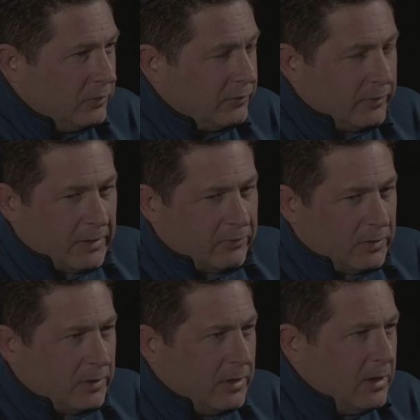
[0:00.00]
You know, so
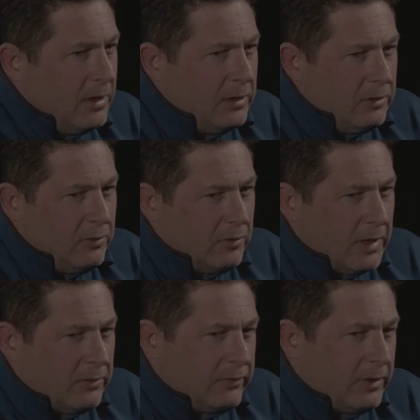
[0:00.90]
that's when you
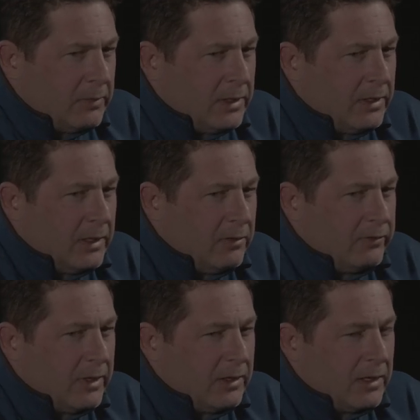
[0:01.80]
know, I was like, man, I
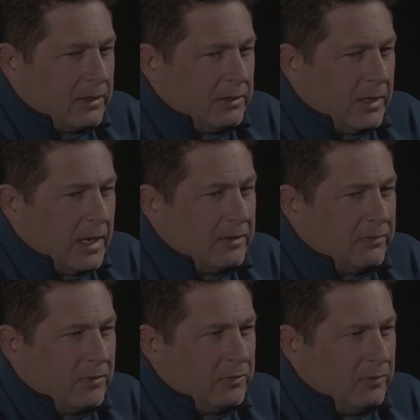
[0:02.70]
was like, I can I
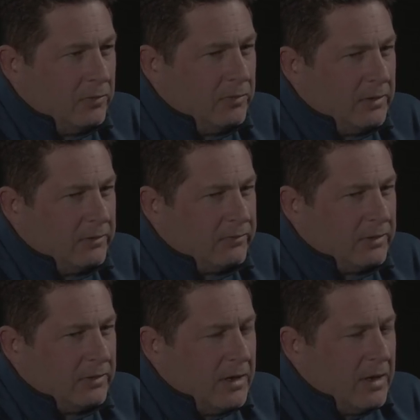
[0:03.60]
can start doing
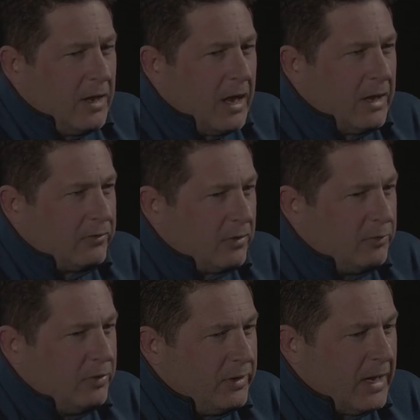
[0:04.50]
this, and I
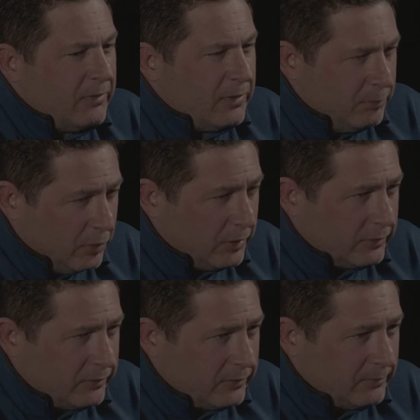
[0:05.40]
started putting out the
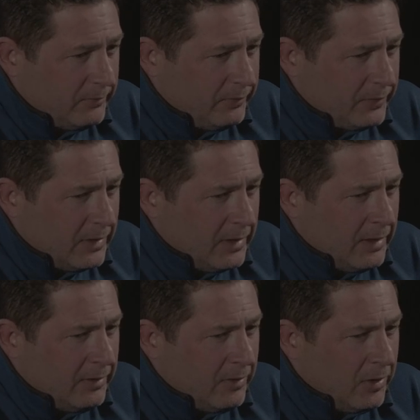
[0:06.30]
books,
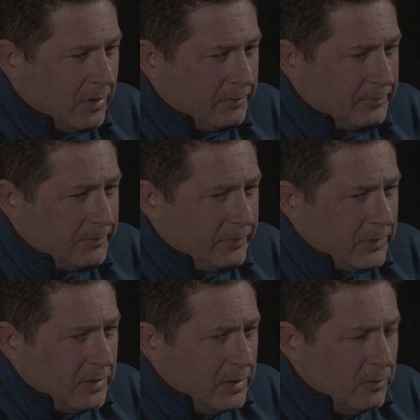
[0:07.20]
and um,
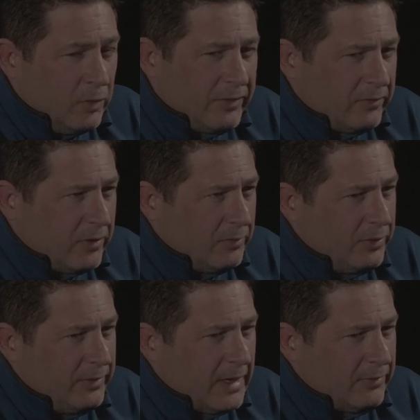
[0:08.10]
once I
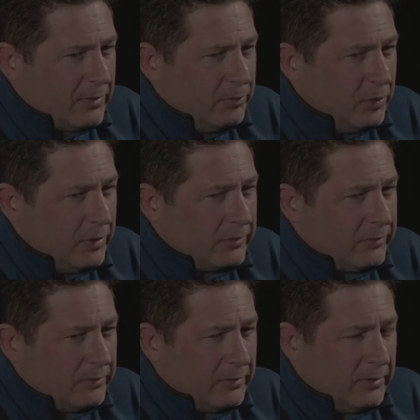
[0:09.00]
start putting out the
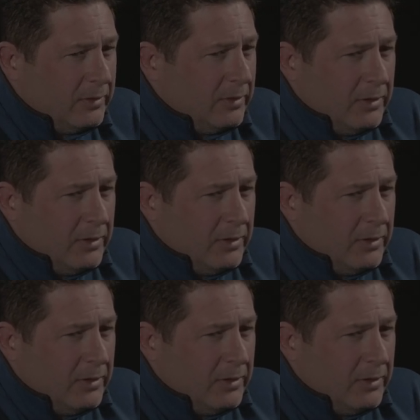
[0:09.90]
books,